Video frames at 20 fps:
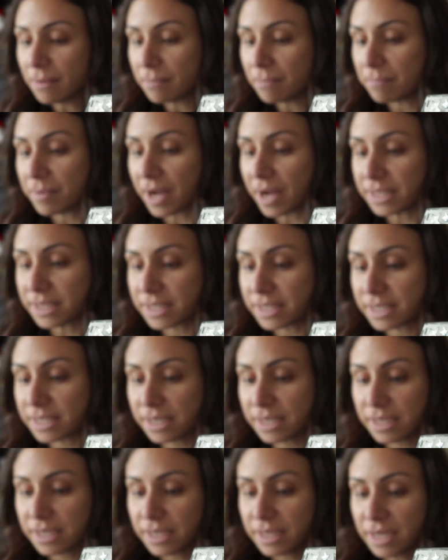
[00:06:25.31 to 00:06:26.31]
but
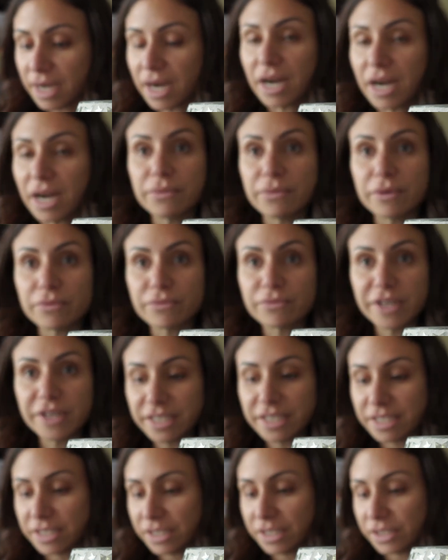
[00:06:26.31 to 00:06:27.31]
I will read
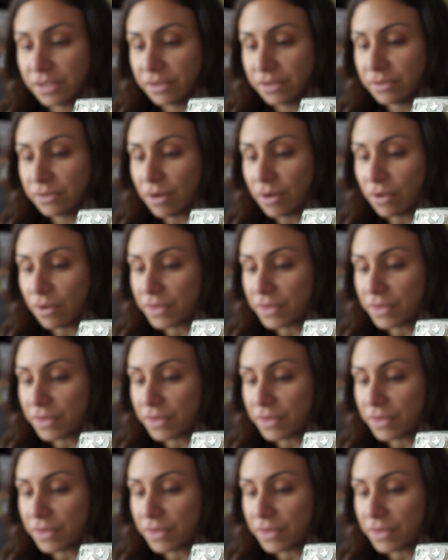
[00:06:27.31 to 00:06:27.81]
to you